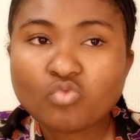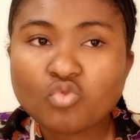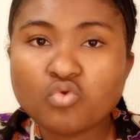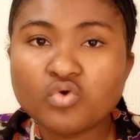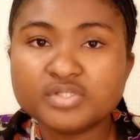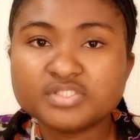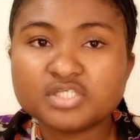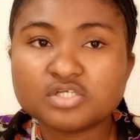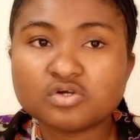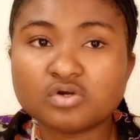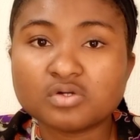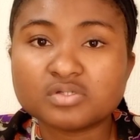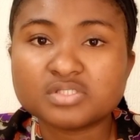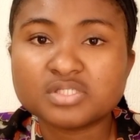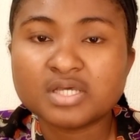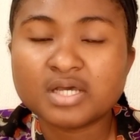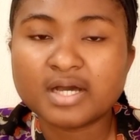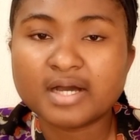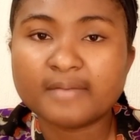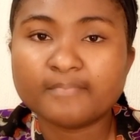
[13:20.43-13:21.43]

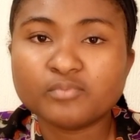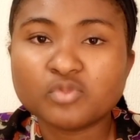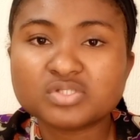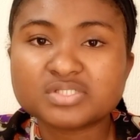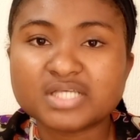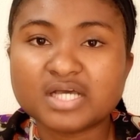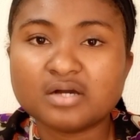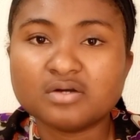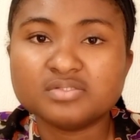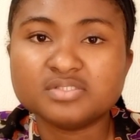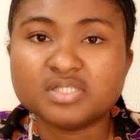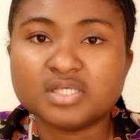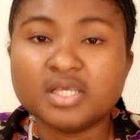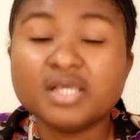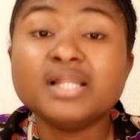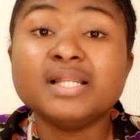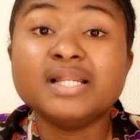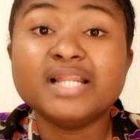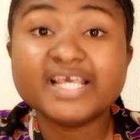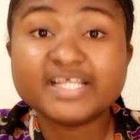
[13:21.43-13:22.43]

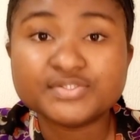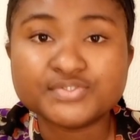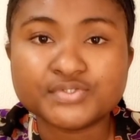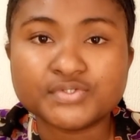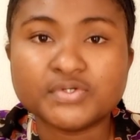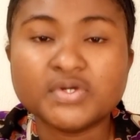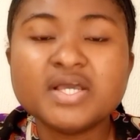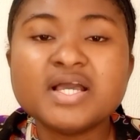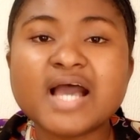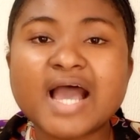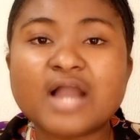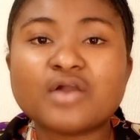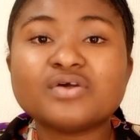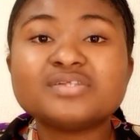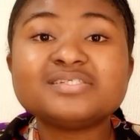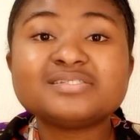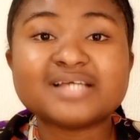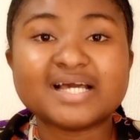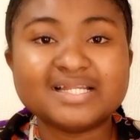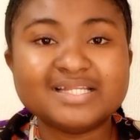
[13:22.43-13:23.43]
Lidl. I
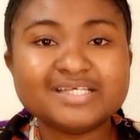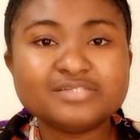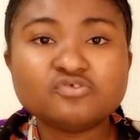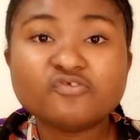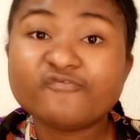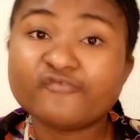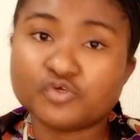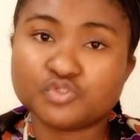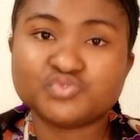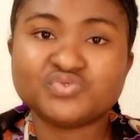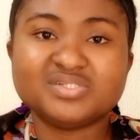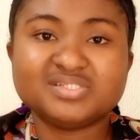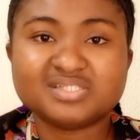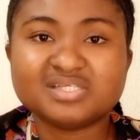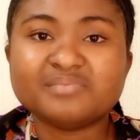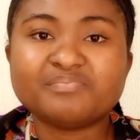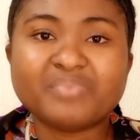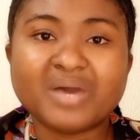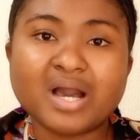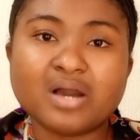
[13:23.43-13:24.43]
got it at Lidl for
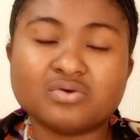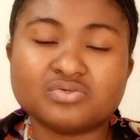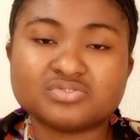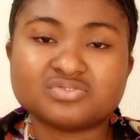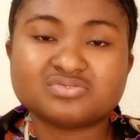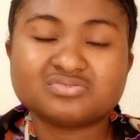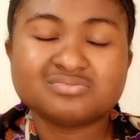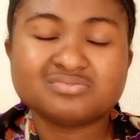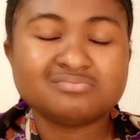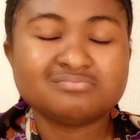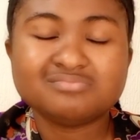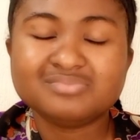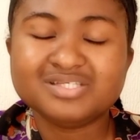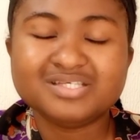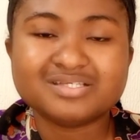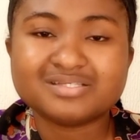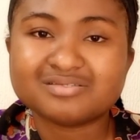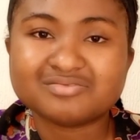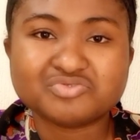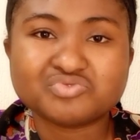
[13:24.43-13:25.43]
£20. It
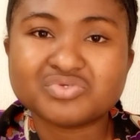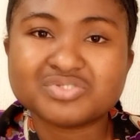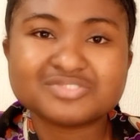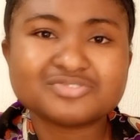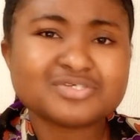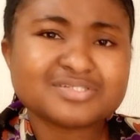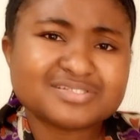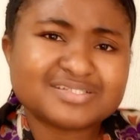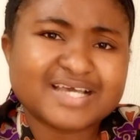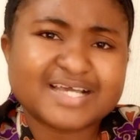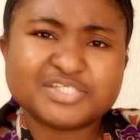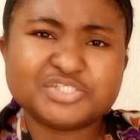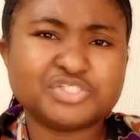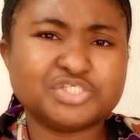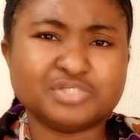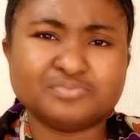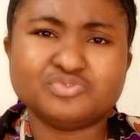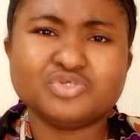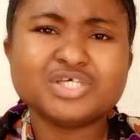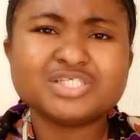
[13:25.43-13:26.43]
was just that
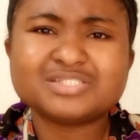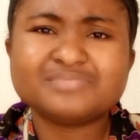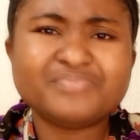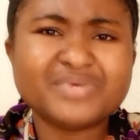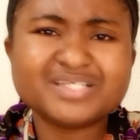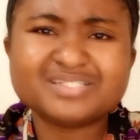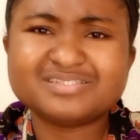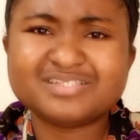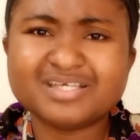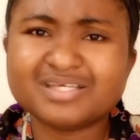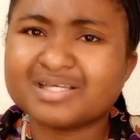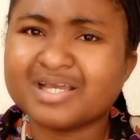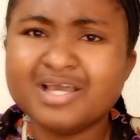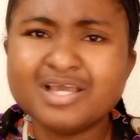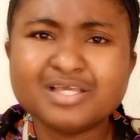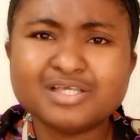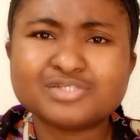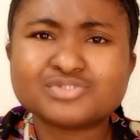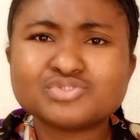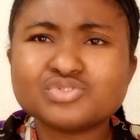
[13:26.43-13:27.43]
cheap. Just basic.
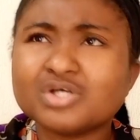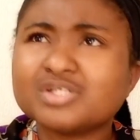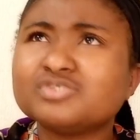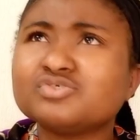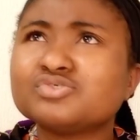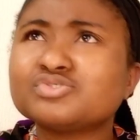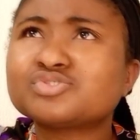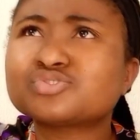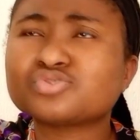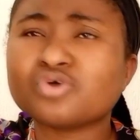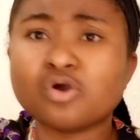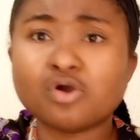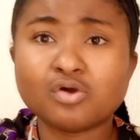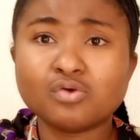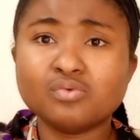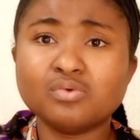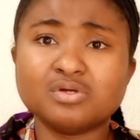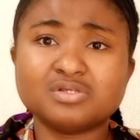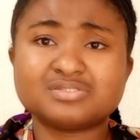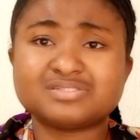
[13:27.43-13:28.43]
It's not those
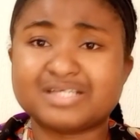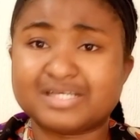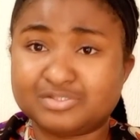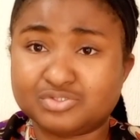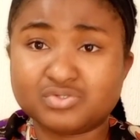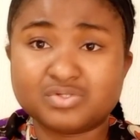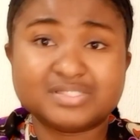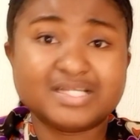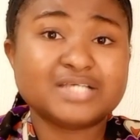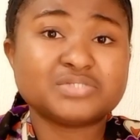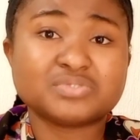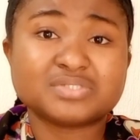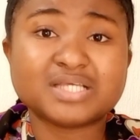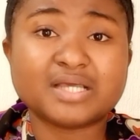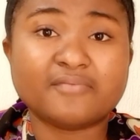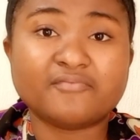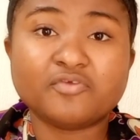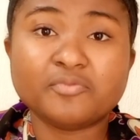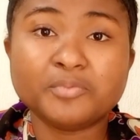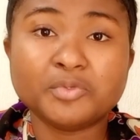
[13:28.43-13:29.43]
tall ones and all. That's what
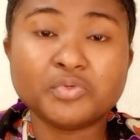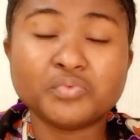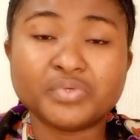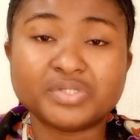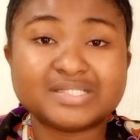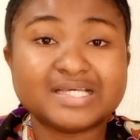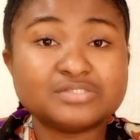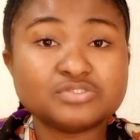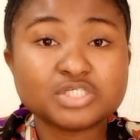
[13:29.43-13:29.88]
I'm filming with.